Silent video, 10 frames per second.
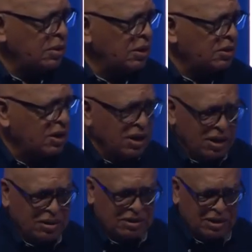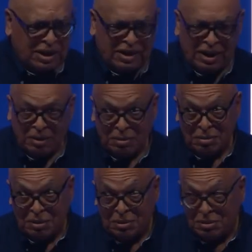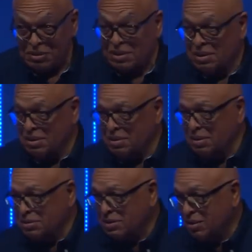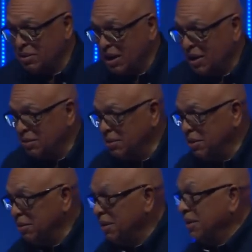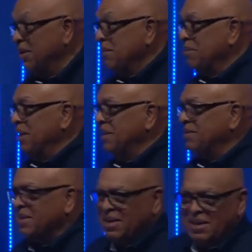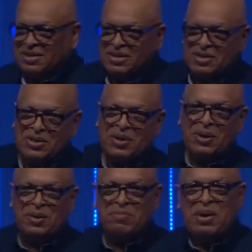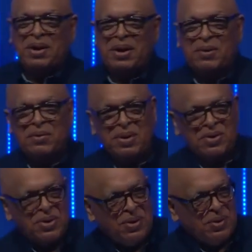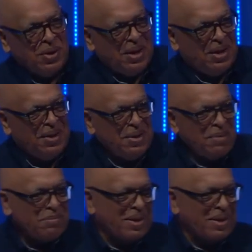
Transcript: it's kind of like, whoa, you know something I don't know. But it's a, it's a joy to be here with you. Uh,